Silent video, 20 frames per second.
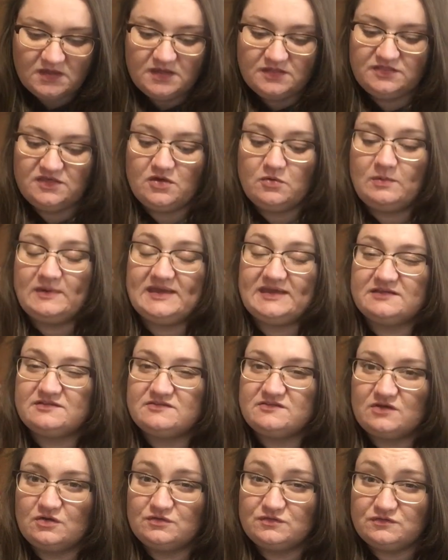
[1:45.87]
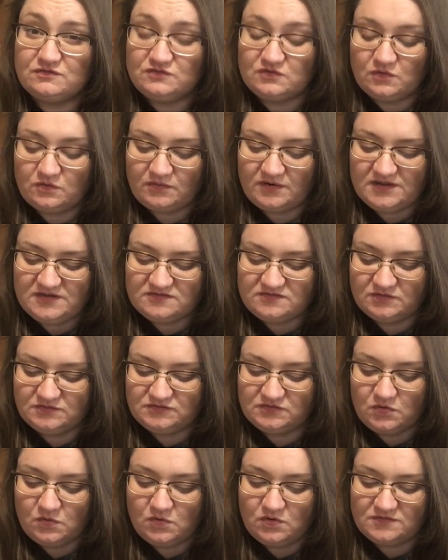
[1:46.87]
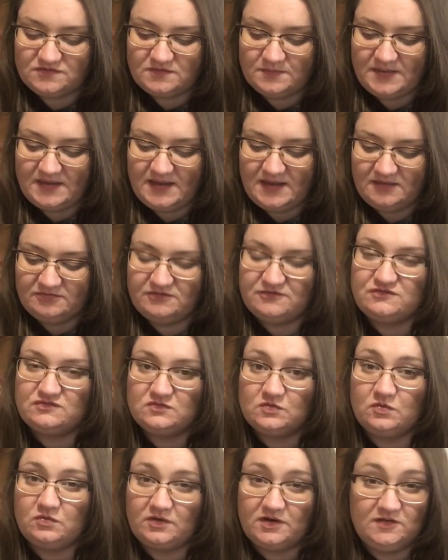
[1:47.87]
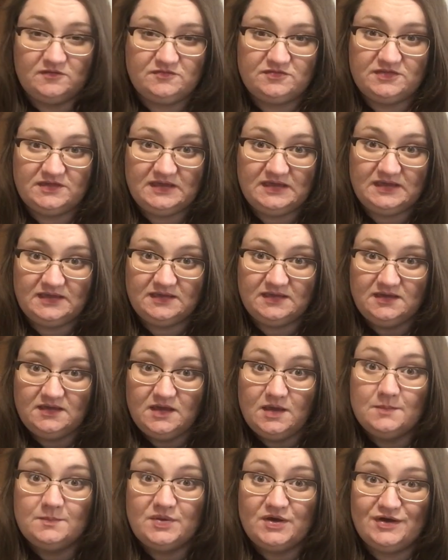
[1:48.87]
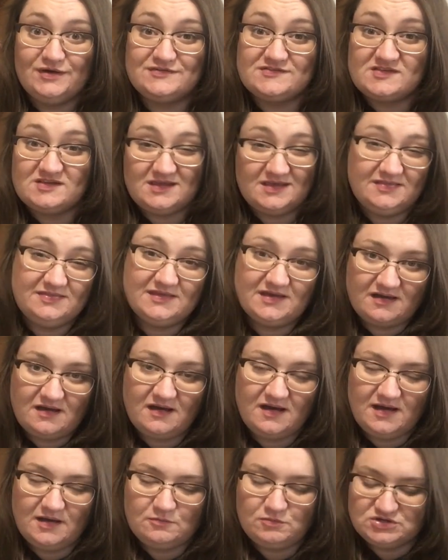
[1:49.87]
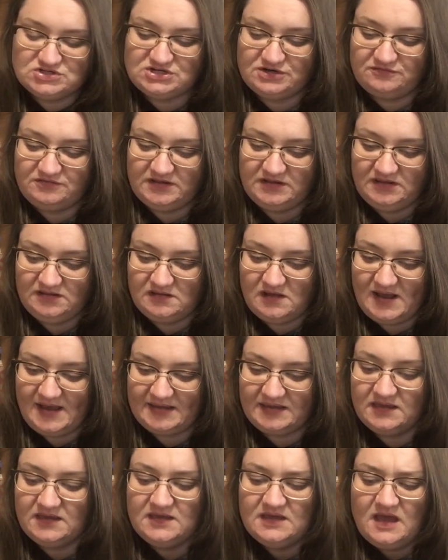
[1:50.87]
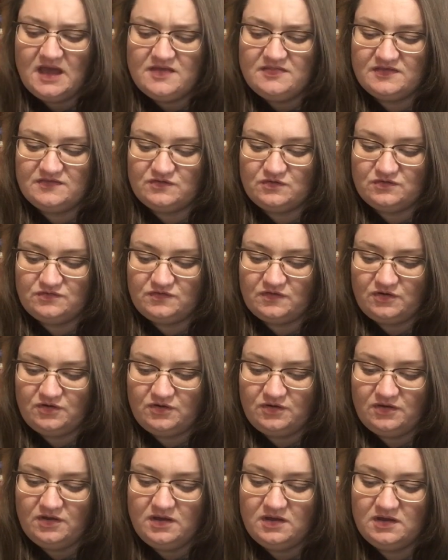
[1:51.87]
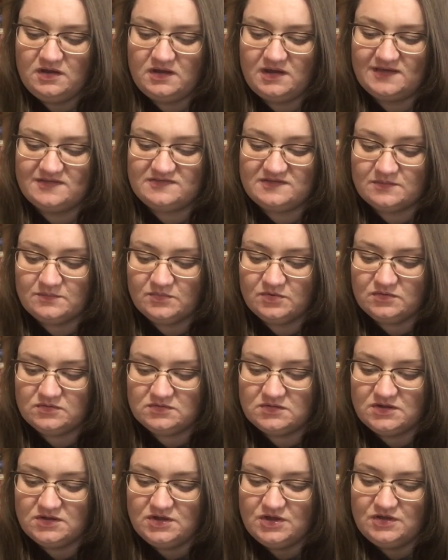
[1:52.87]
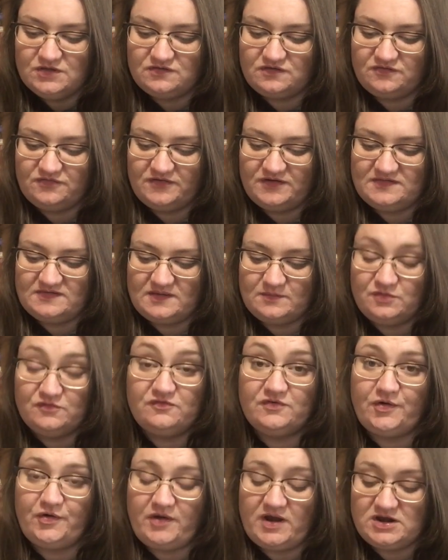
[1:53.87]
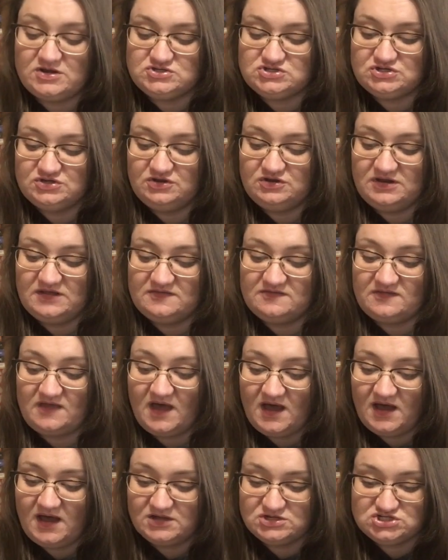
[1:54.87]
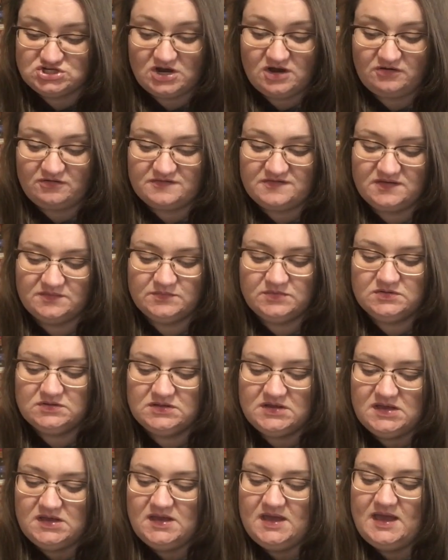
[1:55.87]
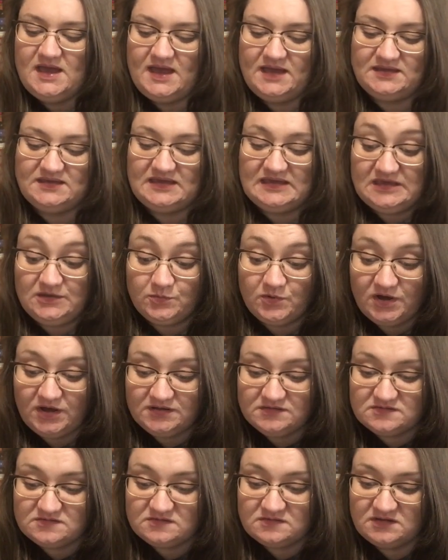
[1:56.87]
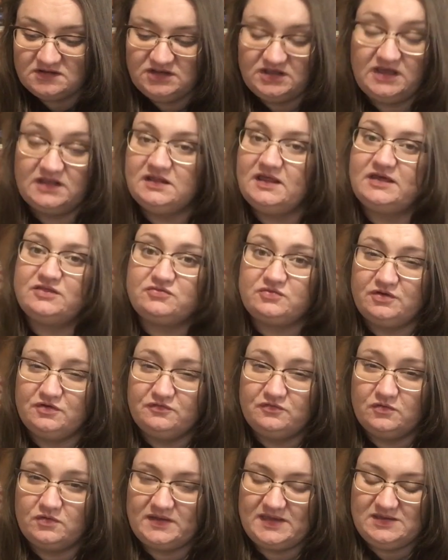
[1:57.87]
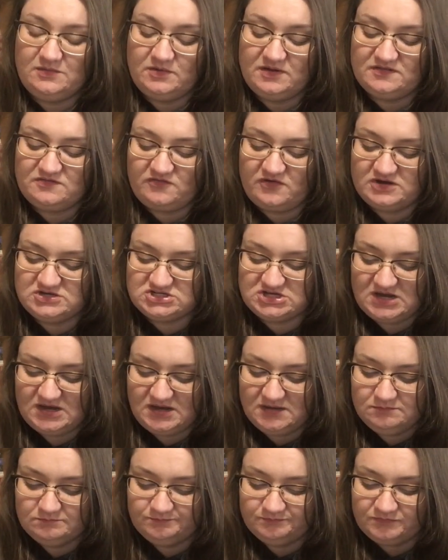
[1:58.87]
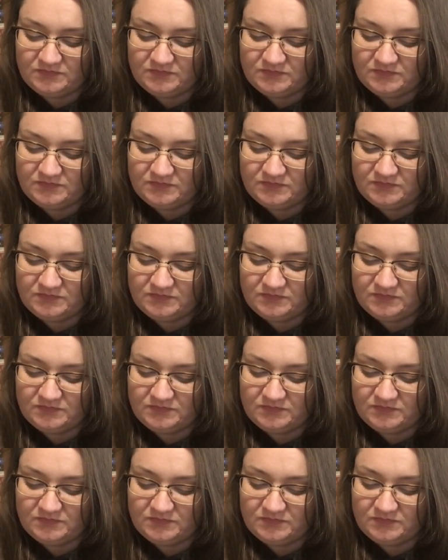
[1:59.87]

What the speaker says: The Awakened Soul story, so it talks about the story of the person in the card, which I really like. There's also a symbol. So for example, for gratitude, it's the heart chakra symbol, and keywords, and you get like 3 or 4 keywords for each card.